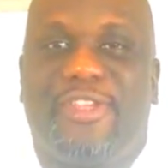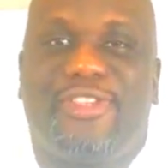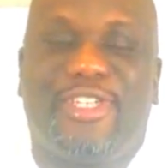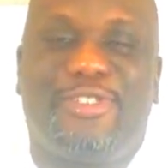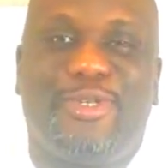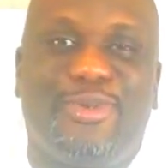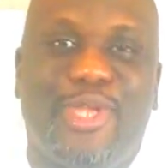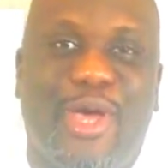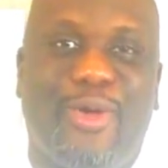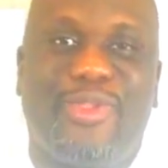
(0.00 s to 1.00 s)
Did you
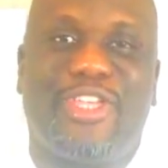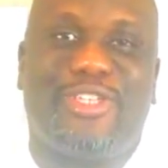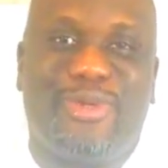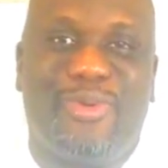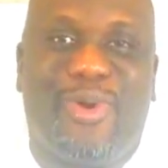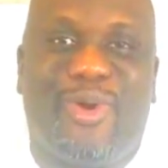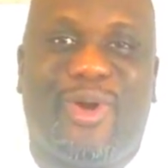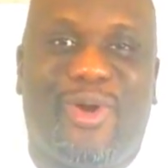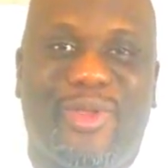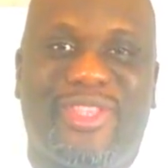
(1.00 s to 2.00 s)
know that you
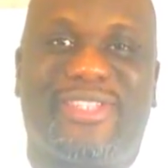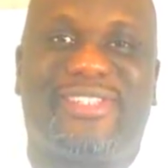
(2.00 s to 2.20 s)
are on the